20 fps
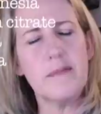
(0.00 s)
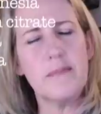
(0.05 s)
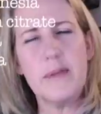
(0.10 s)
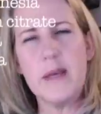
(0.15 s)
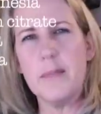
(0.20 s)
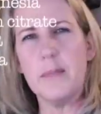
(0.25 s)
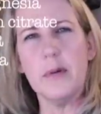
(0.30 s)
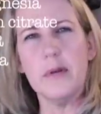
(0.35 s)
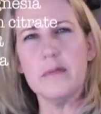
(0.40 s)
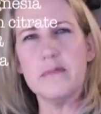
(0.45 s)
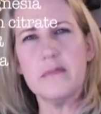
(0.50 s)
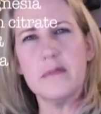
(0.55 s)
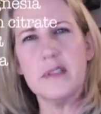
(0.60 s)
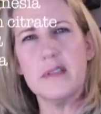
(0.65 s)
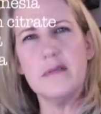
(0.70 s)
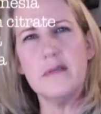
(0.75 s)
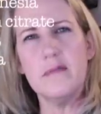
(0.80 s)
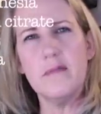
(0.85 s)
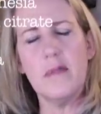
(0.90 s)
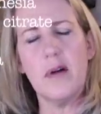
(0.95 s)
People
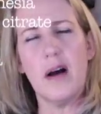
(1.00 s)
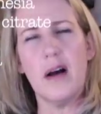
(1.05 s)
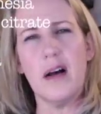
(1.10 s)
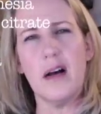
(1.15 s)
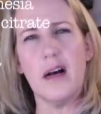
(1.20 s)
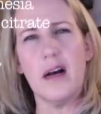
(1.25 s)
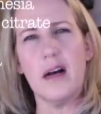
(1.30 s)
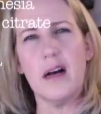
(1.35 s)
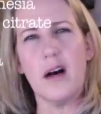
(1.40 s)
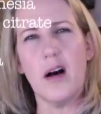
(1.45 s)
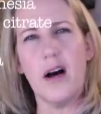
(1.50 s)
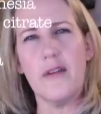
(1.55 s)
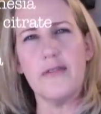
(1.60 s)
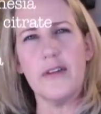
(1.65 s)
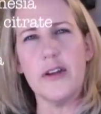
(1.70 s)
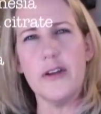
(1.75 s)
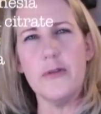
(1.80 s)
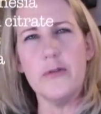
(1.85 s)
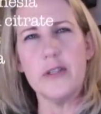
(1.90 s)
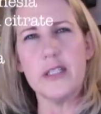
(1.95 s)

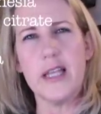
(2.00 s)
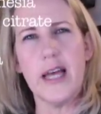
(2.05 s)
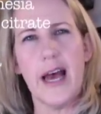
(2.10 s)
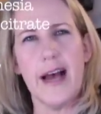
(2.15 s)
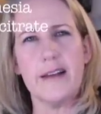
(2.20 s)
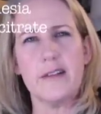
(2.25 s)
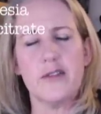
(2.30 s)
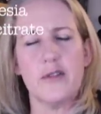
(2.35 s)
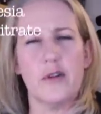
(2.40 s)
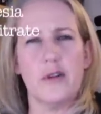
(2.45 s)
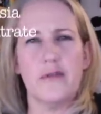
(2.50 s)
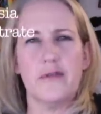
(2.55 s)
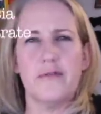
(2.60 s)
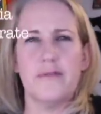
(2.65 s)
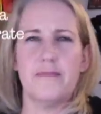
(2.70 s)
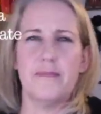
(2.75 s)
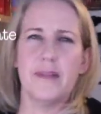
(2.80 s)
often use that sort of